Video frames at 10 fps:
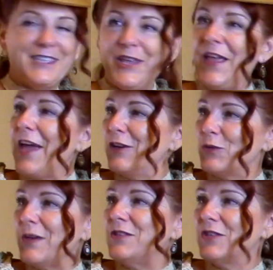they'll say they
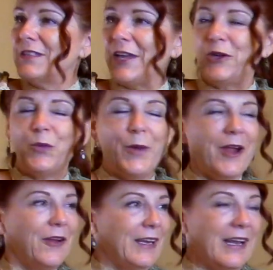had a dress just like you're
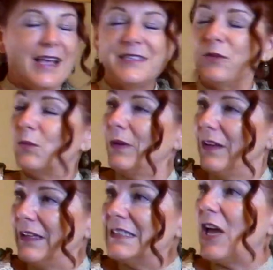wearing. And I said,
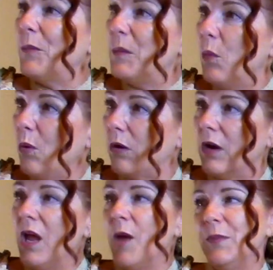Really? Tell me
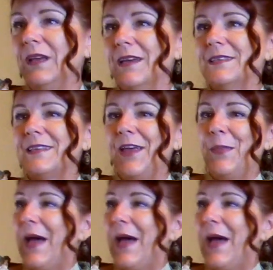more. Because